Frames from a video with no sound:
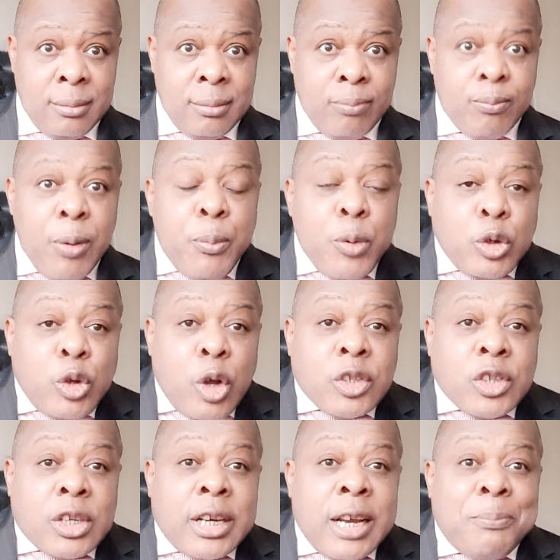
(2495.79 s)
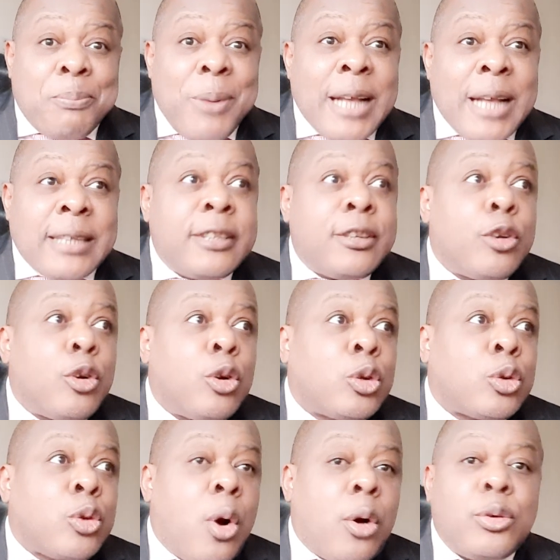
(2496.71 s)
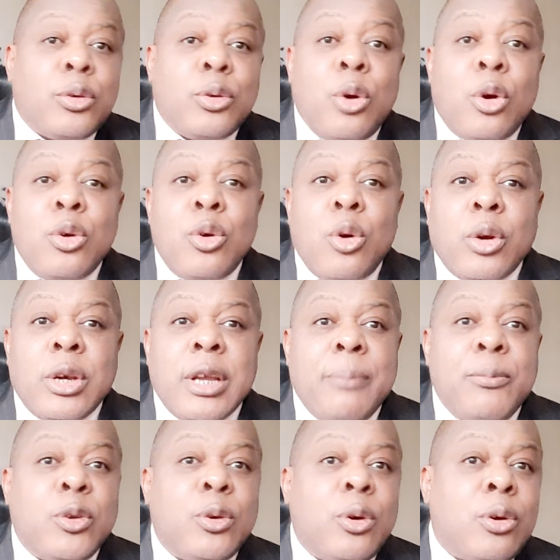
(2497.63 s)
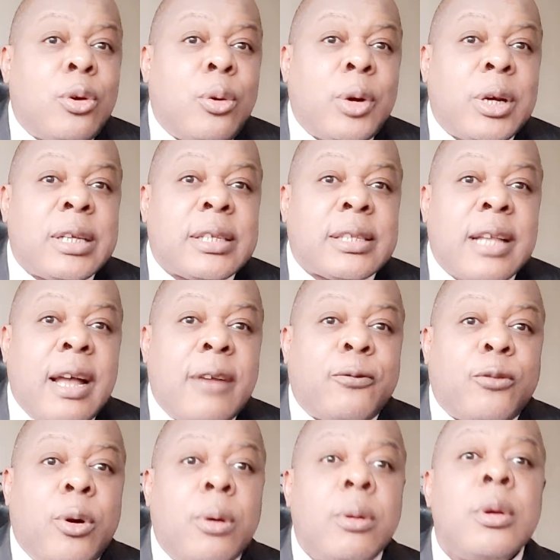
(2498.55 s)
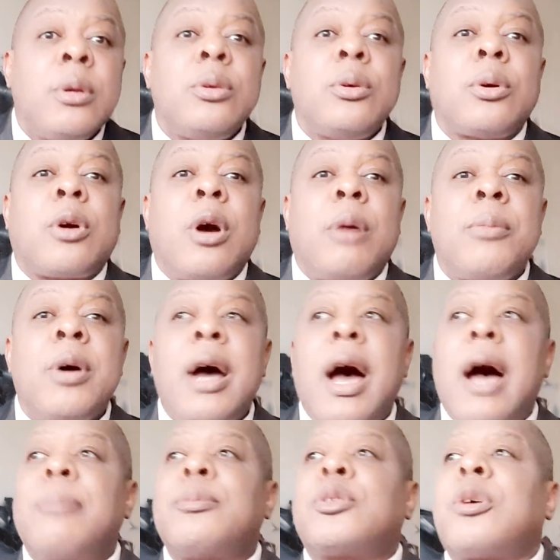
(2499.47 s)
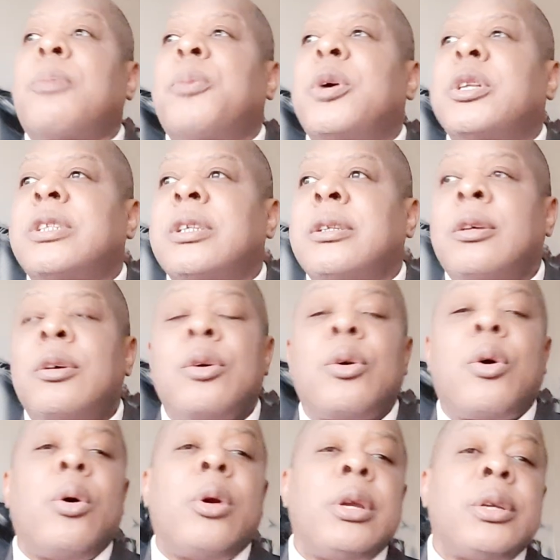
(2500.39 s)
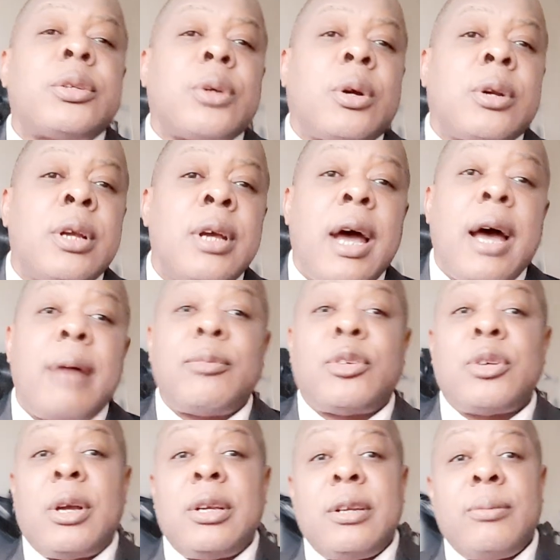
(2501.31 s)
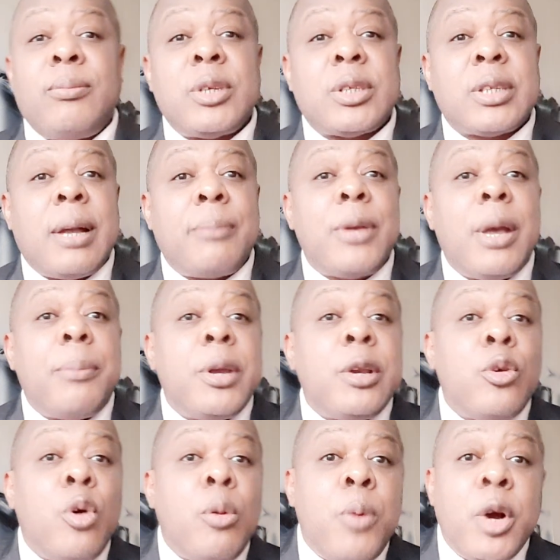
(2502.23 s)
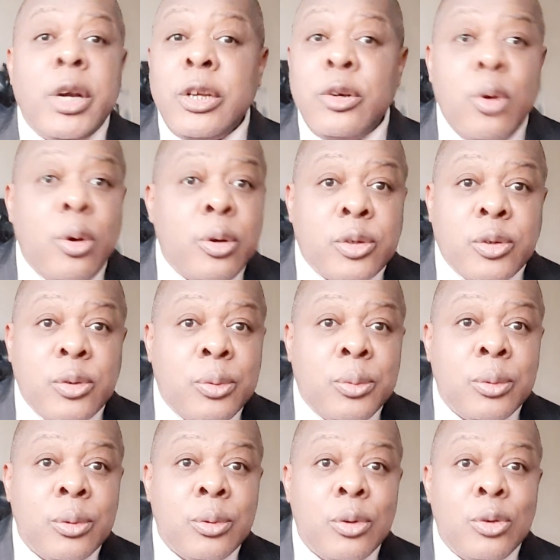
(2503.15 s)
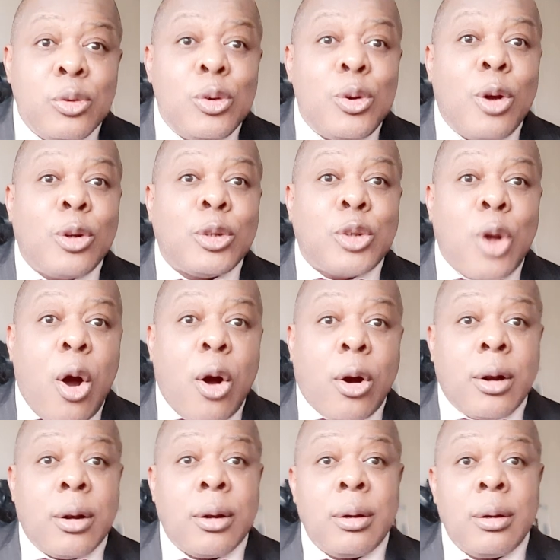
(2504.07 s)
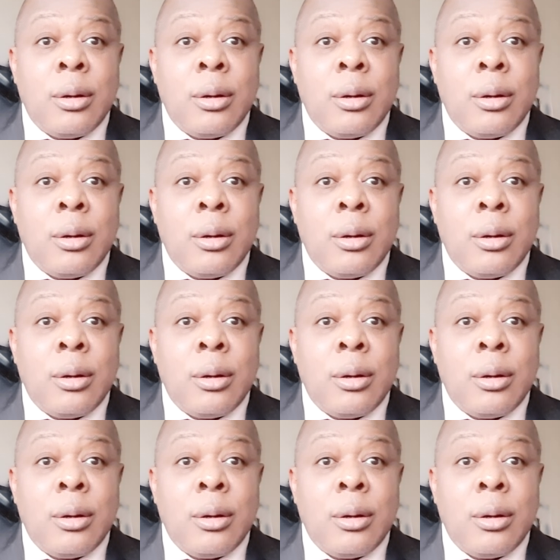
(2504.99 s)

People just create party. They don't talk. You don't know them. You don't know what they stand for. You come. I'm supporting coalition. I'm joining Mr. Biya. But nobody knows you. You don't talk.